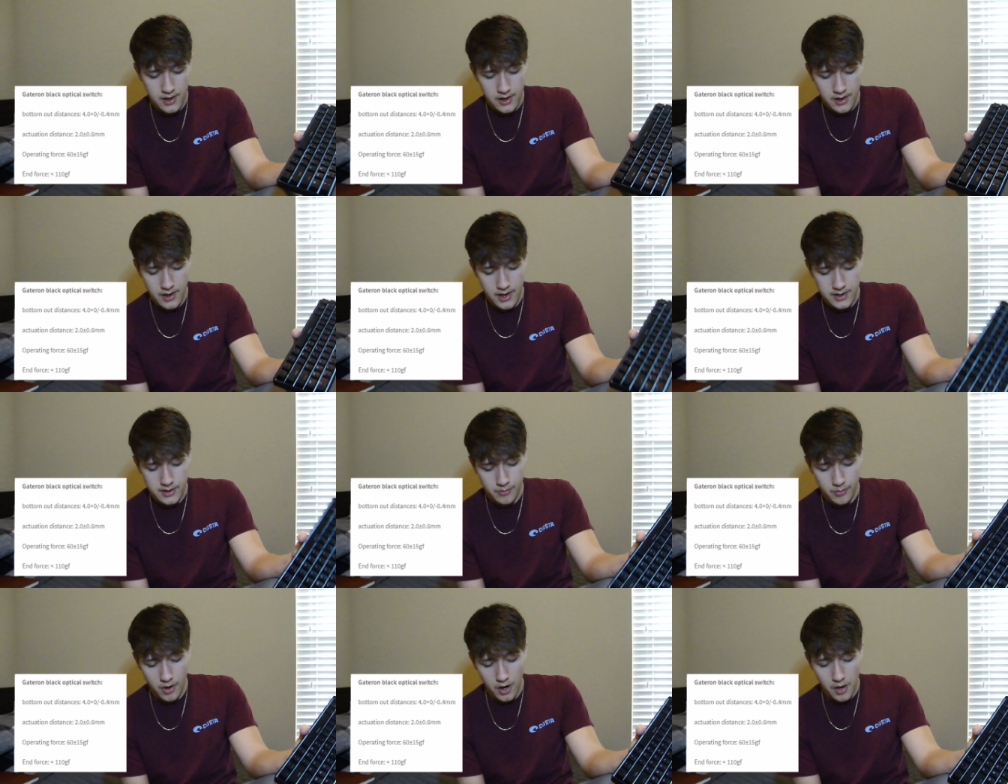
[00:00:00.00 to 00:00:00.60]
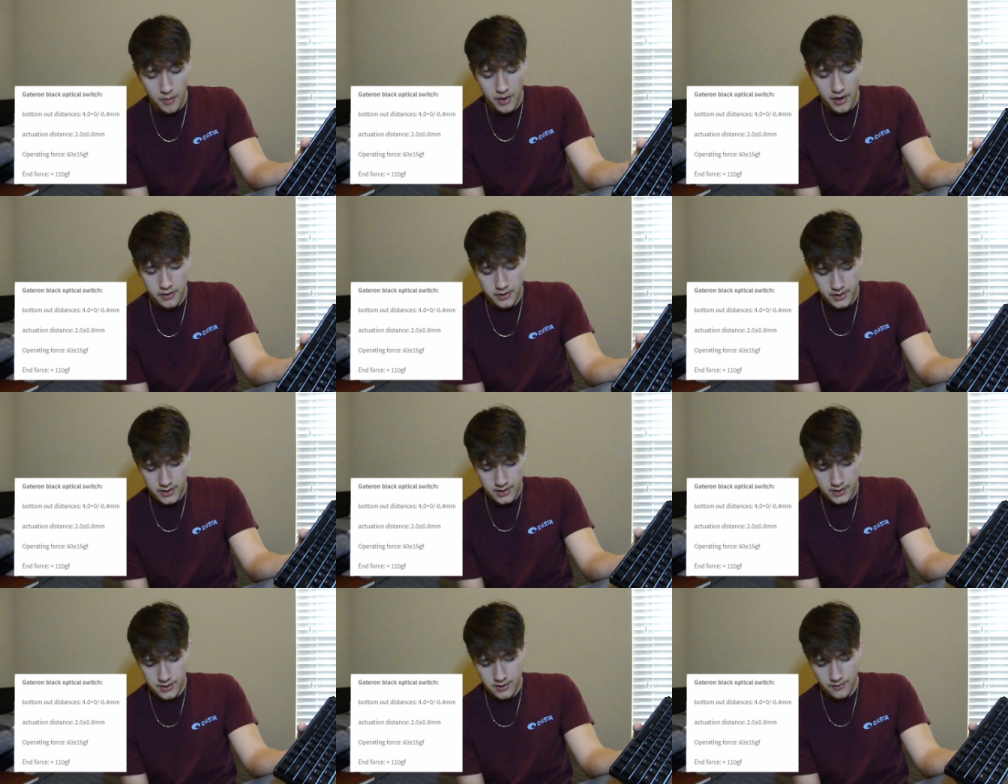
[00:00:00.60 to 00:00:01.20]
has a bottom out
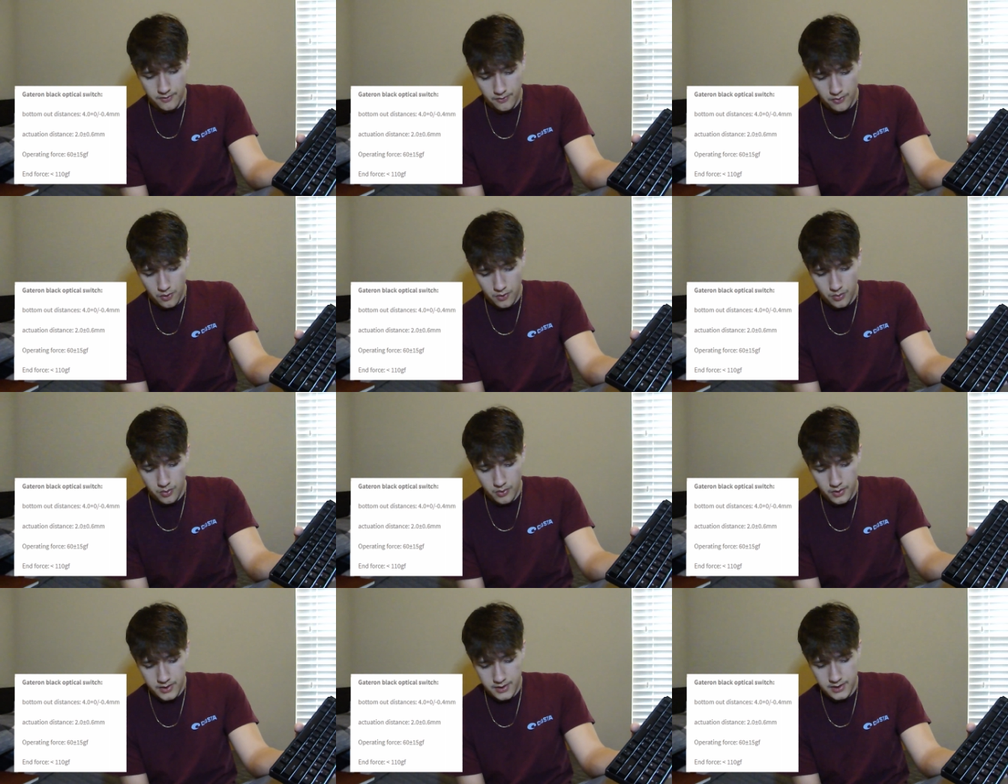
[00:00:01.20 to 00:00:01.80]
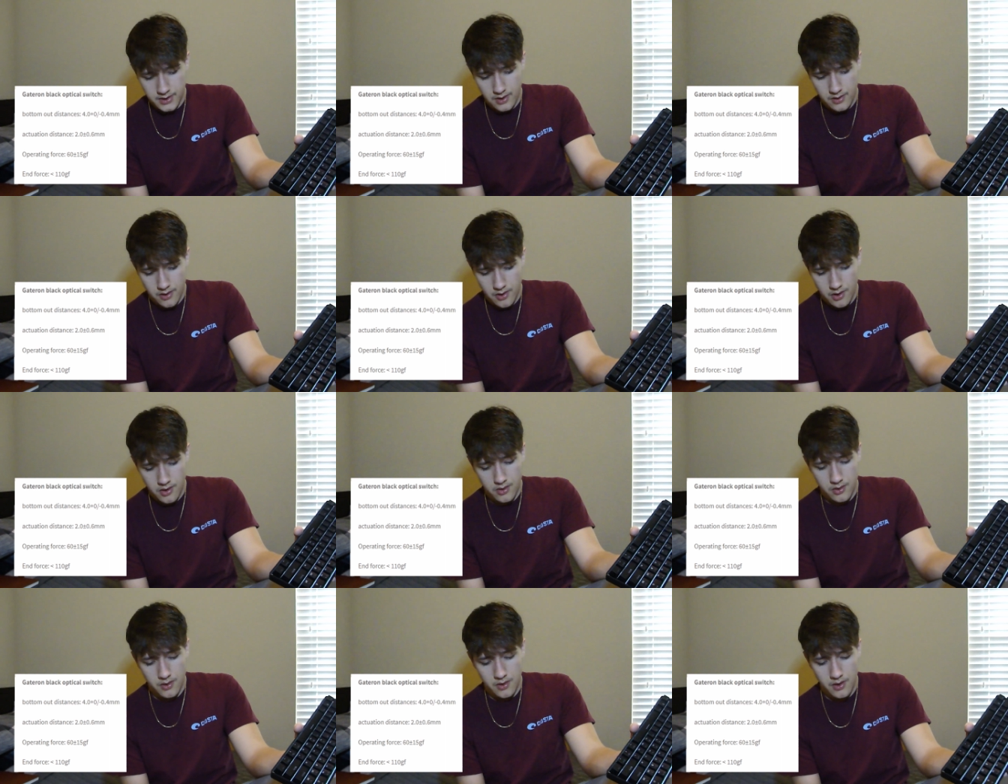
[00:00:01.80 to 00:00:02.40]
distance of
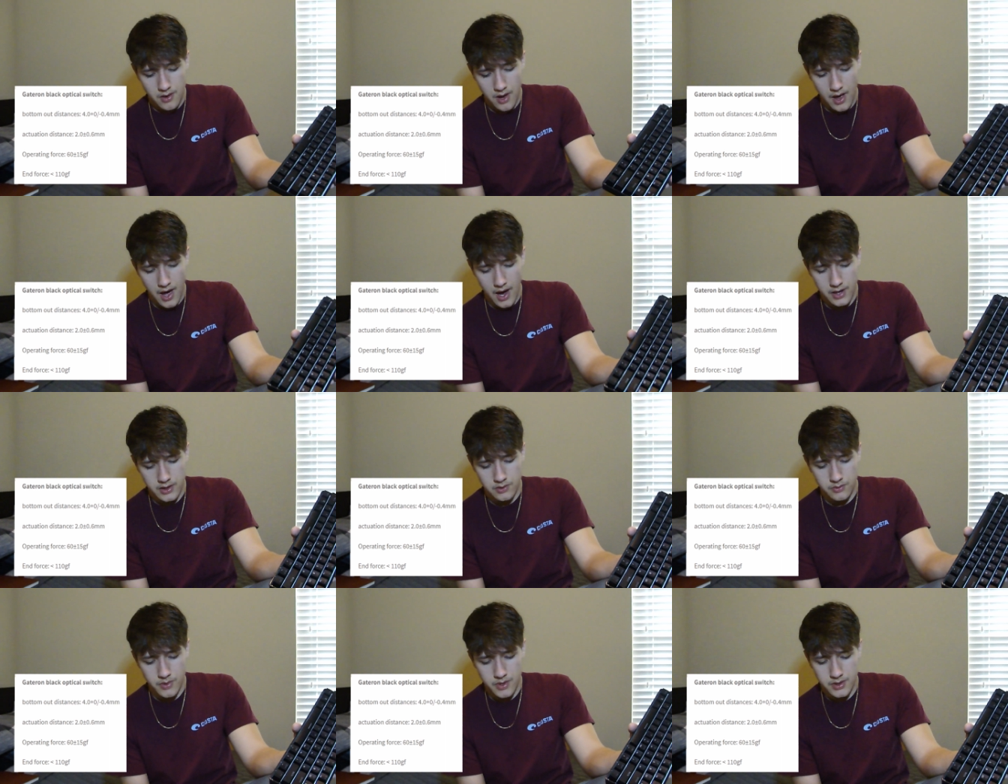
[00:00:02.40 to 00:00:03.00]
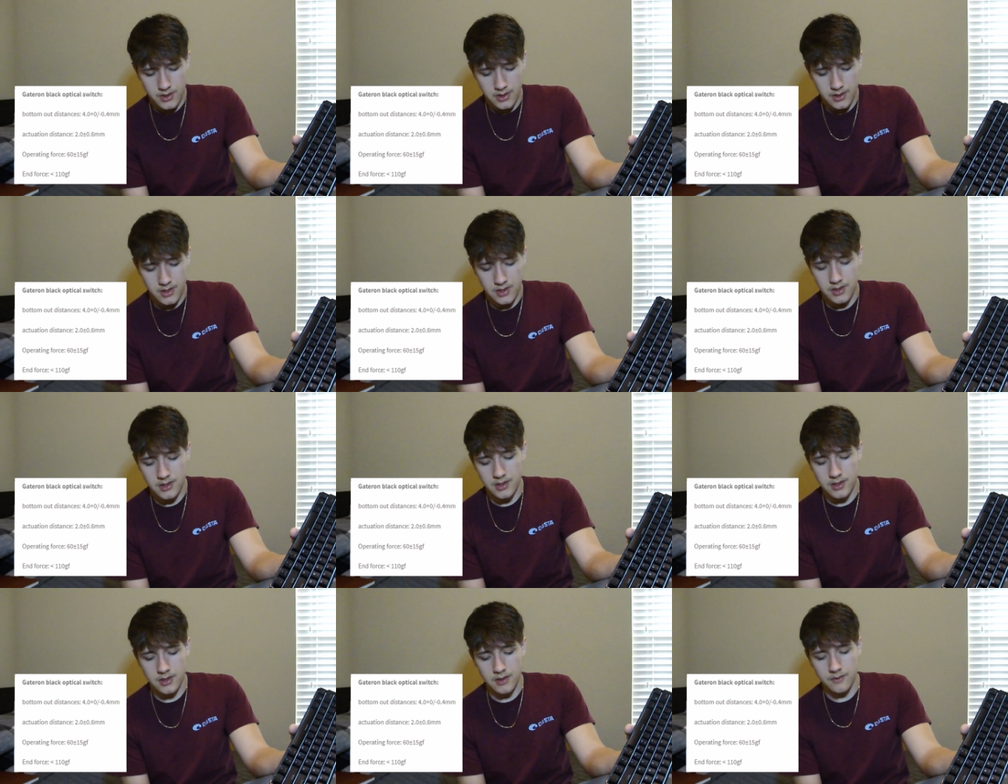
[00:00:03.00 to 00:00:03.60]
4.0, actuation
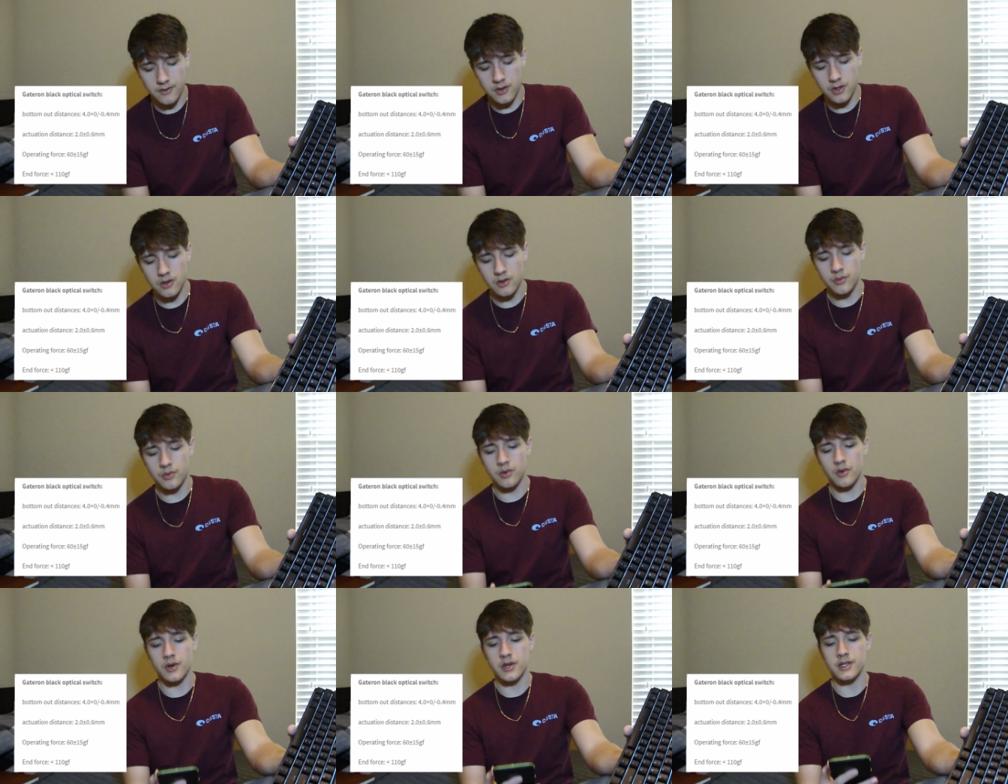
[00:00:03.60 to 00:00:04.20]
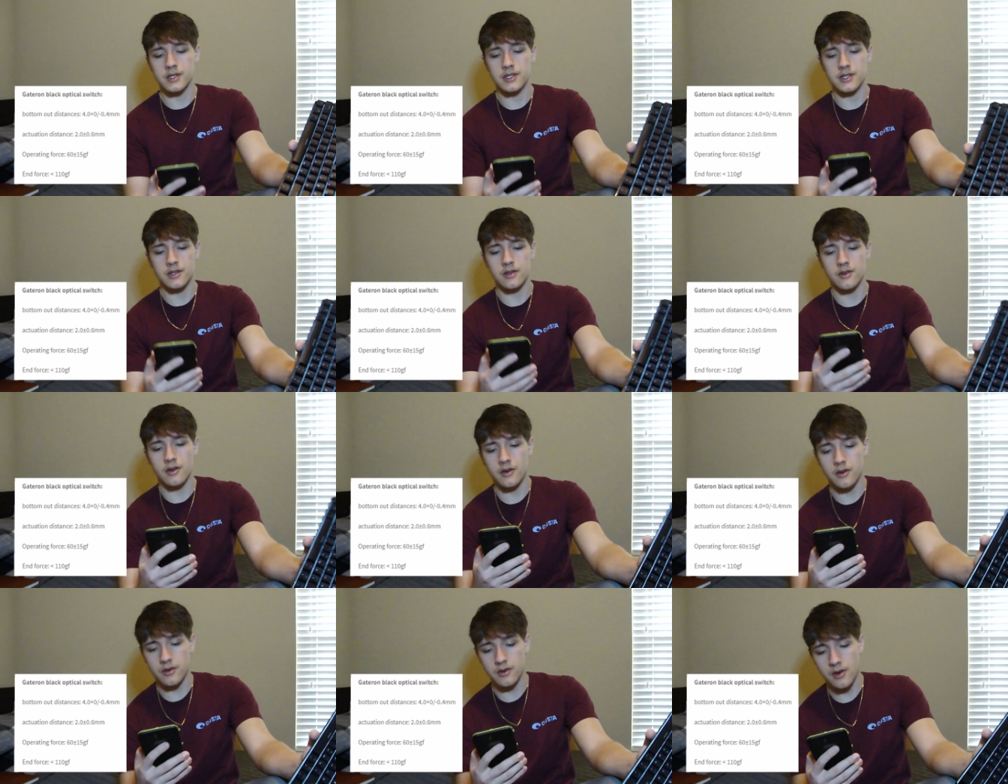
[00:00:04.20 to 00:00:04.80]
distance of
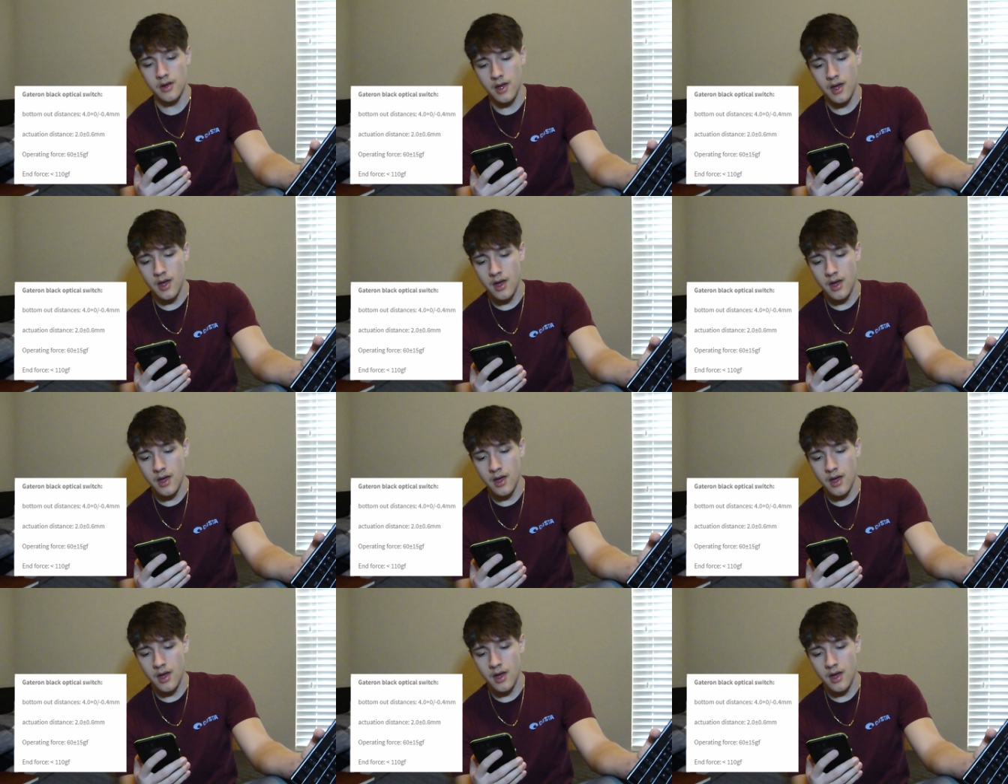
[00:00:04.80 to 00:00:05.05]
2.0,